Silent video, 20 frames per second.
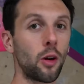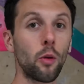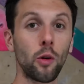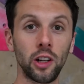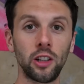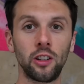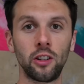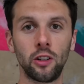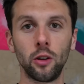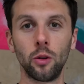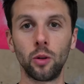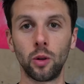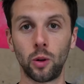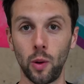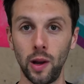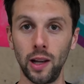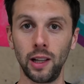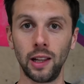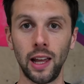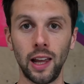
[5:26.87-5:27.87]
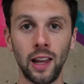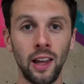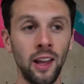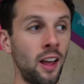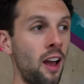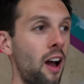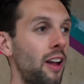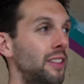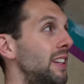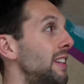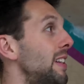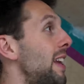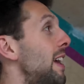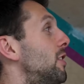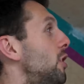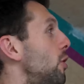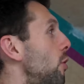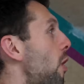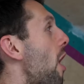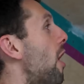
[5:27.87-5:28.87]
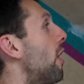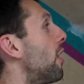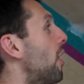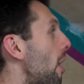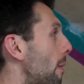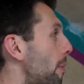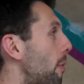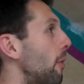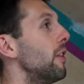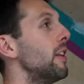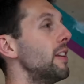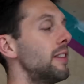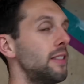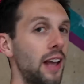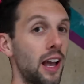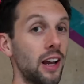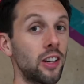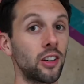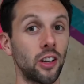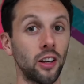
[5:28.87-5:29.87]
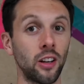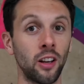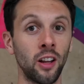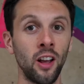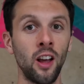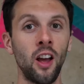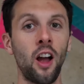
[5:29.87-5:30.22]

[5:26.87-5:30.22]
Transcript: I wanted to do it quickly, I didn't get too hung up on this section.